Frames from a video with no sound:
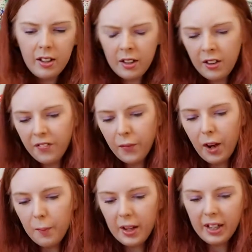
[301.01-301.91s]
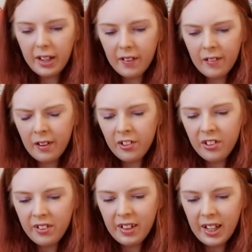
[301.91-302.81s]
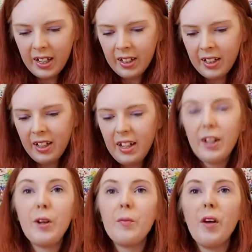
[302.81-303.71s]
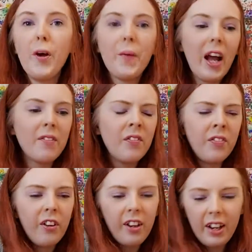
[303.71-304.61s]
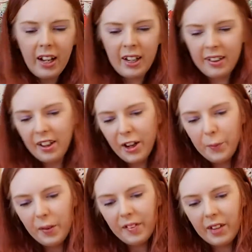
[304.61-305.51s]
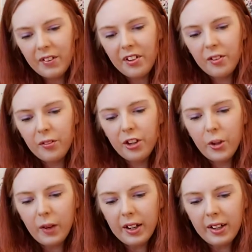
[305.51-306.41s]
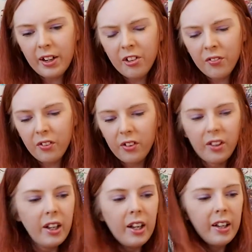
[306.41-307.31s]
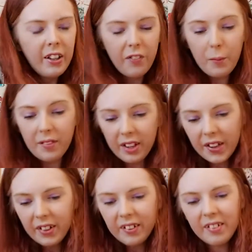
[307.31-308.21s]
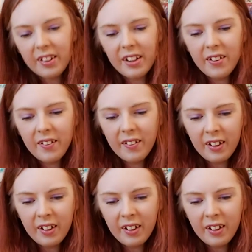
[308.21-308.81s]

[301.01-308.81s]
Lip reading: And if you are making the session, then I hope you're having fun, and I hope it's giving you some new ideas for different materials to use.